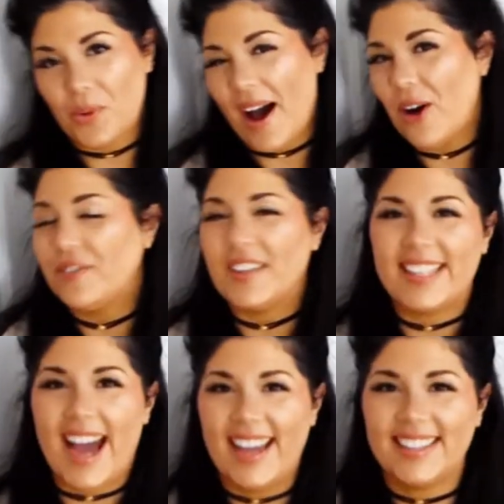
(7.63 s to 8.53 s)

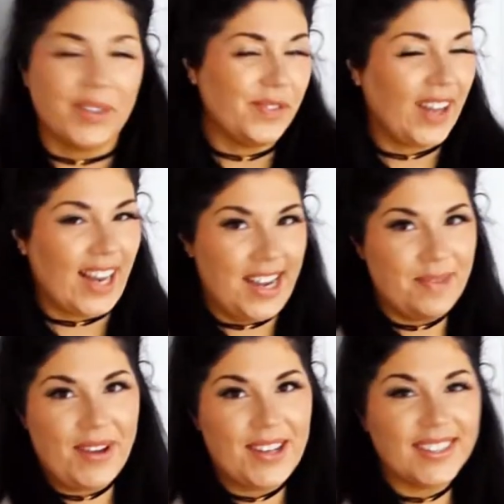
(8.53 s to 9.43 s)
twelve days of
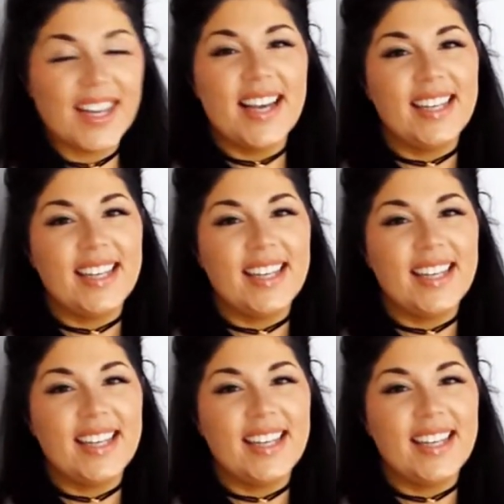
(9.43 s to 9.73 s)
Cleanmas.